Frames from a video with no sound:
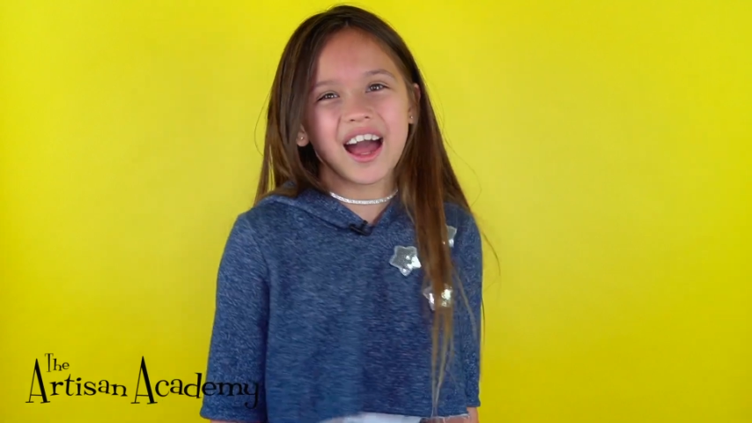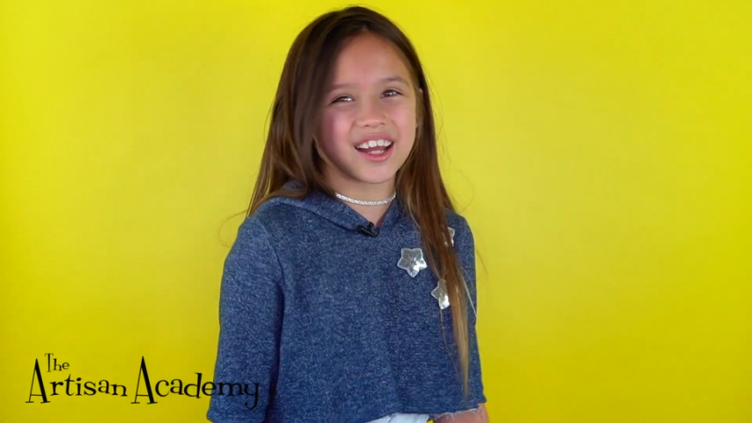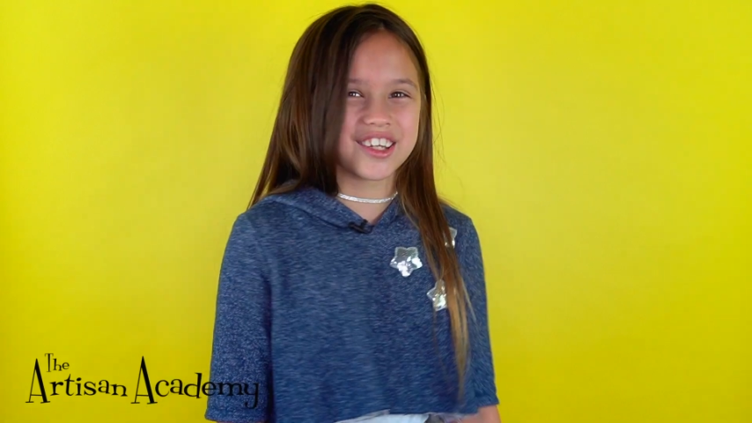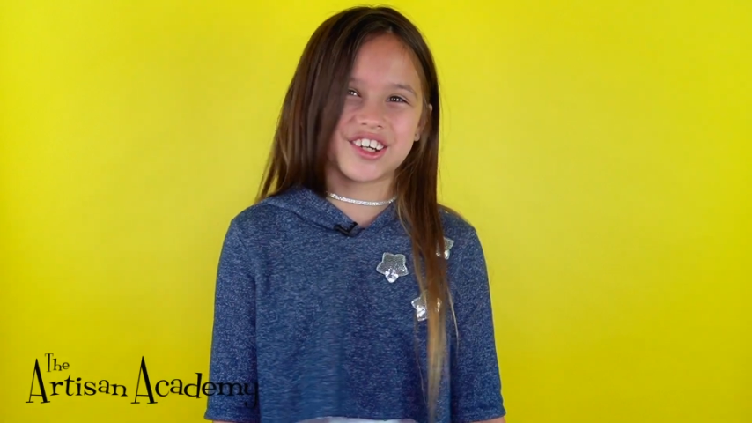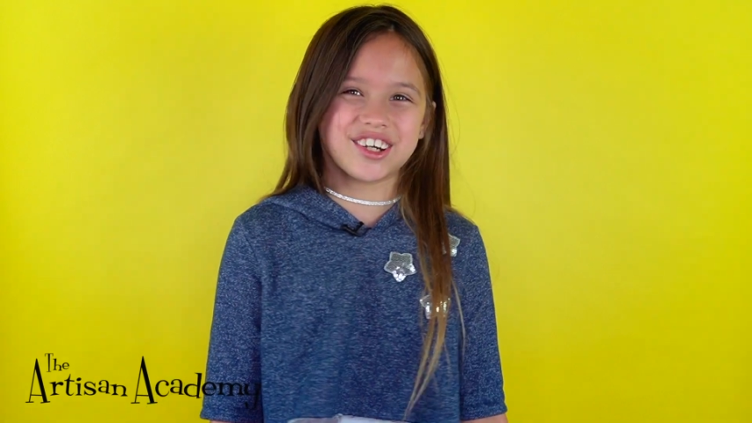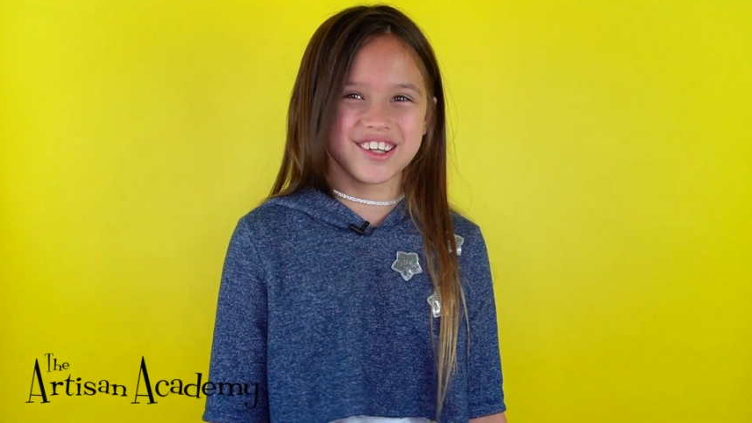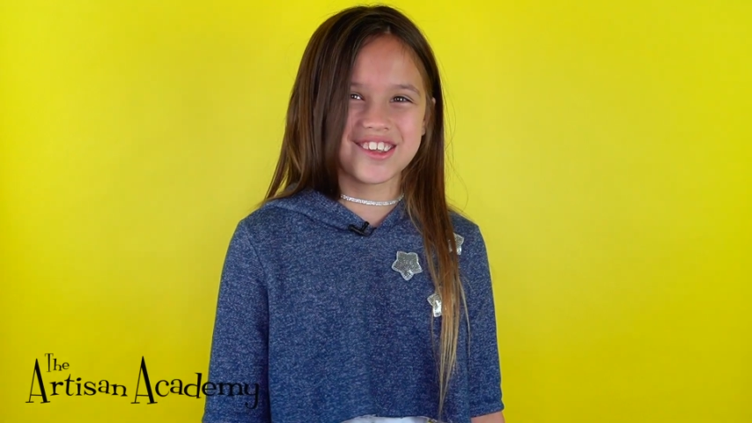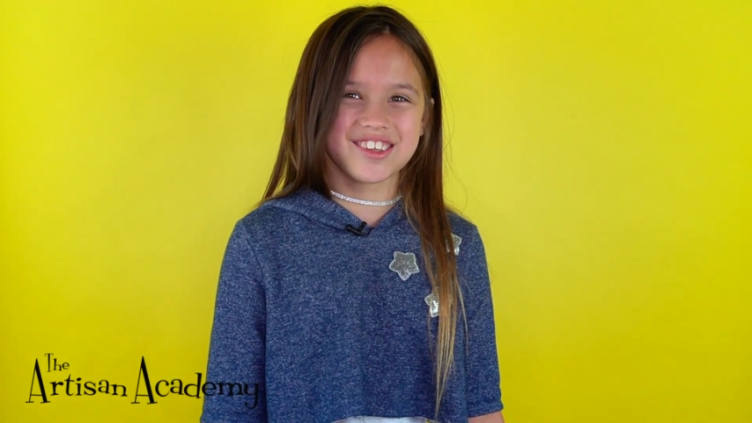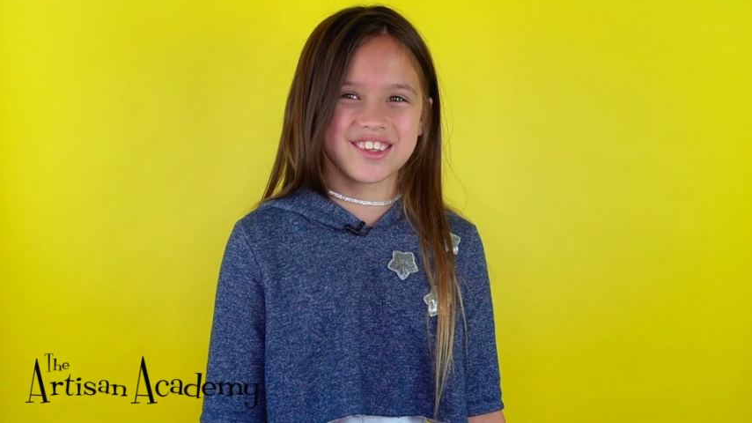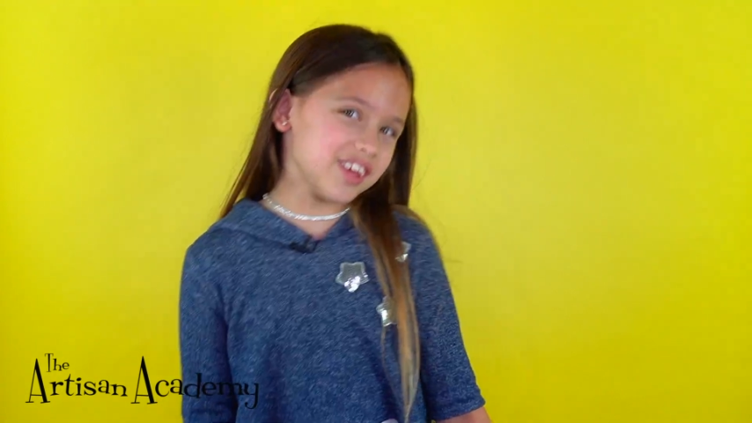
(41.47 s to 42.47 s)

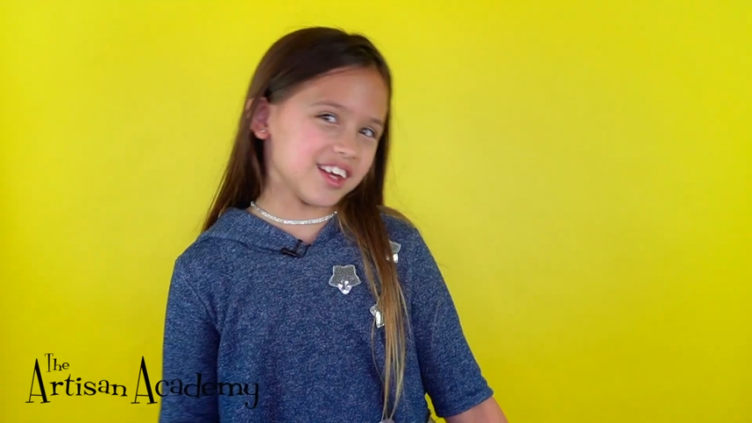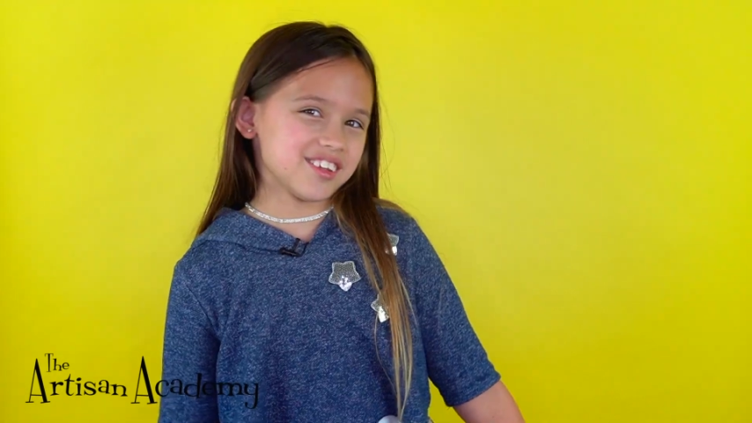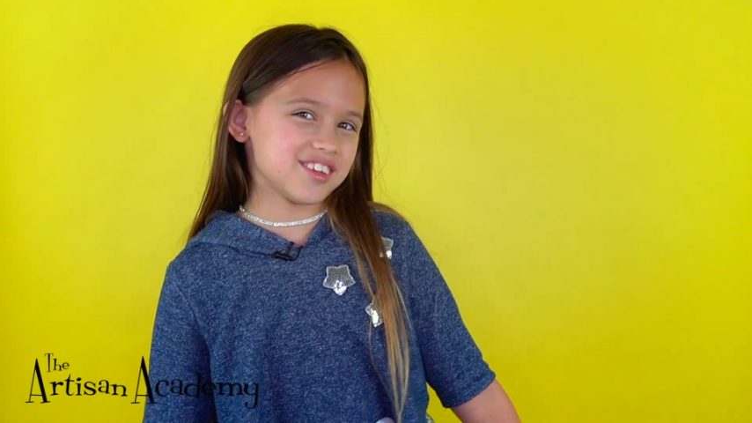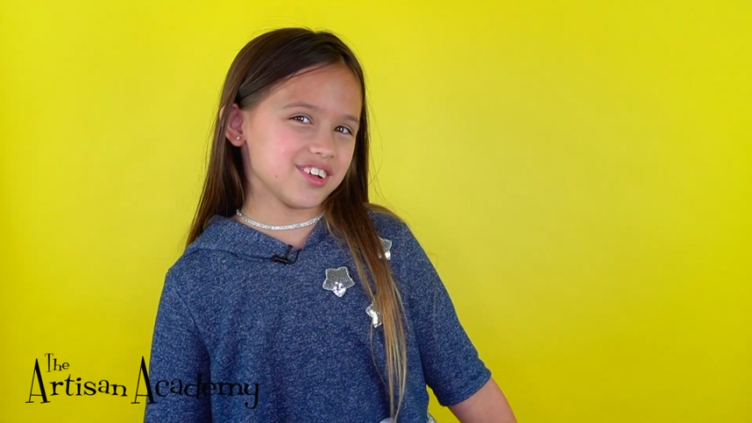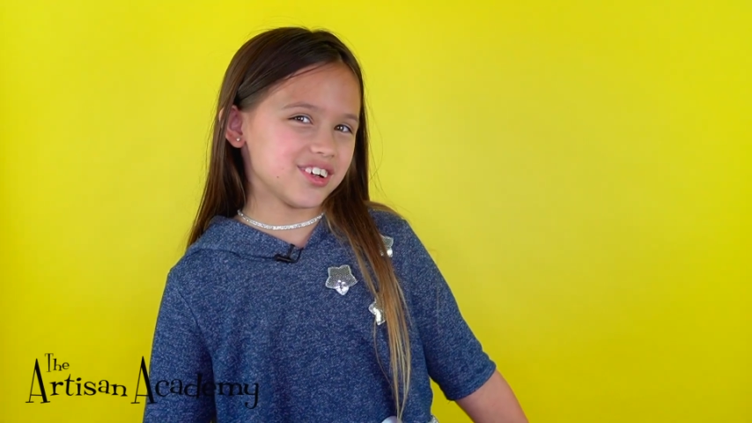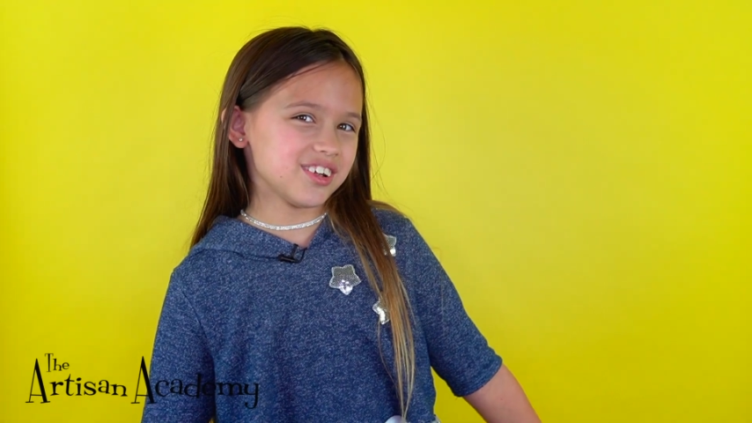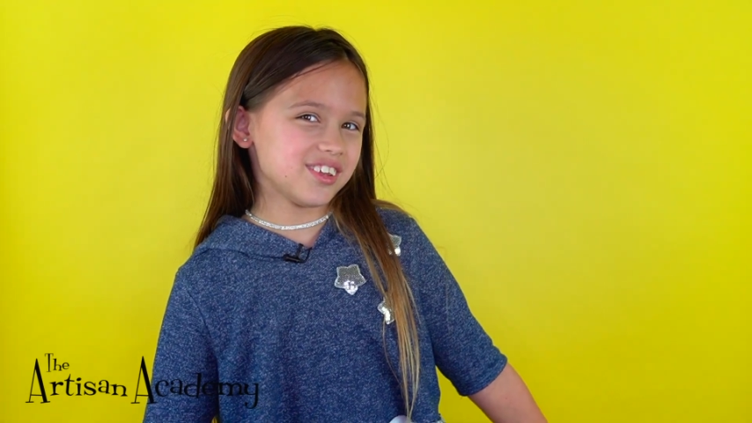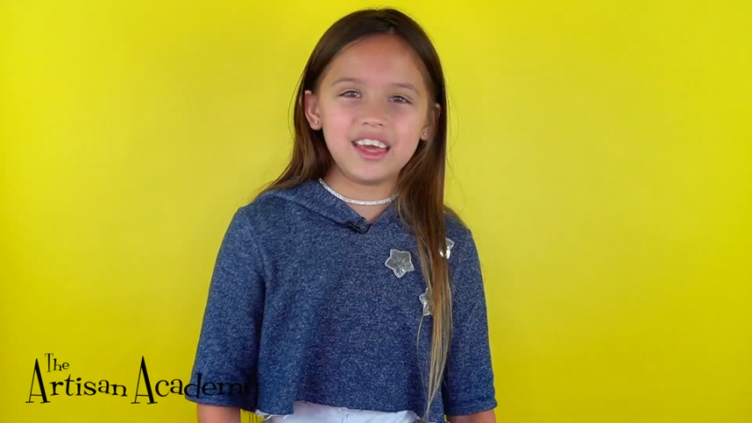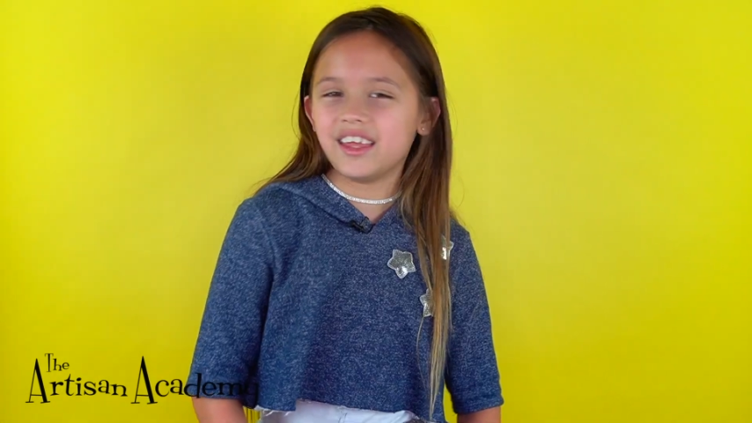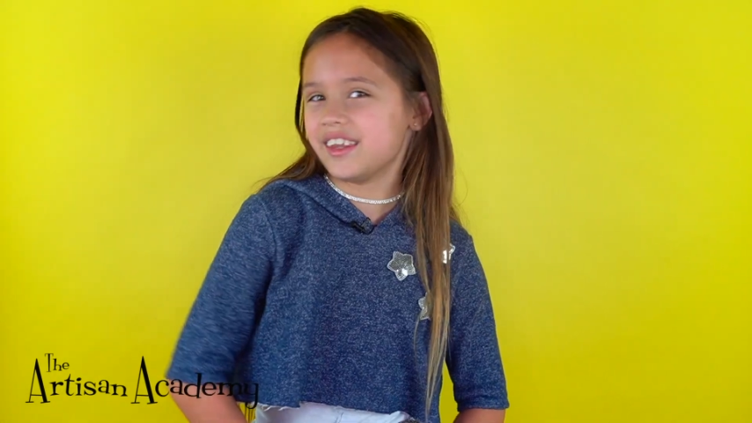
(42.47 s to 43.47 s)
actors,
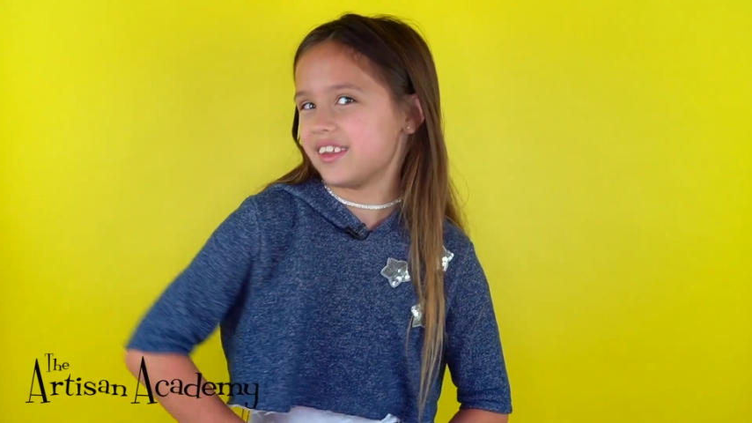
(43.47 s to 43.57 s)
dancers, and